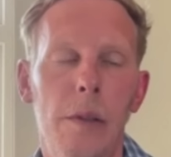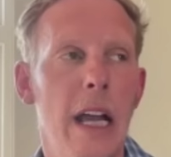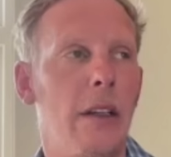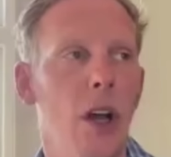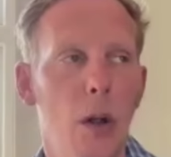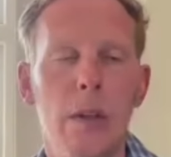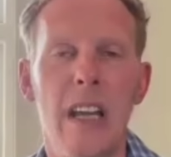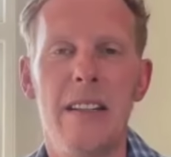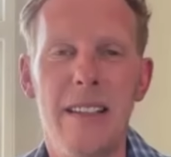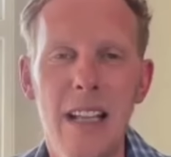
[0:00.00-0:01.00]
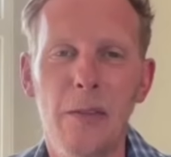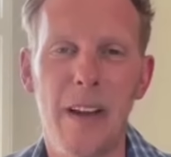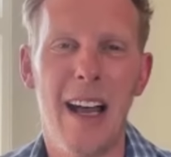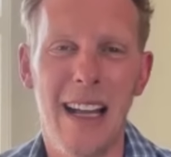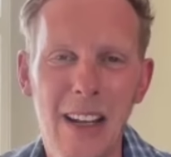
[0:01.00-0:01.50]
Yeah, gold and
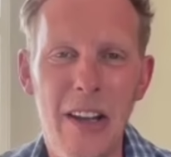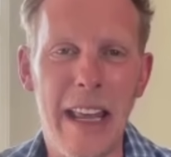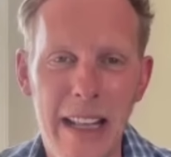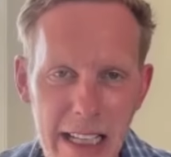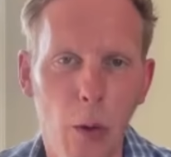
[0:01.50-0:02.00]
silver. I like it.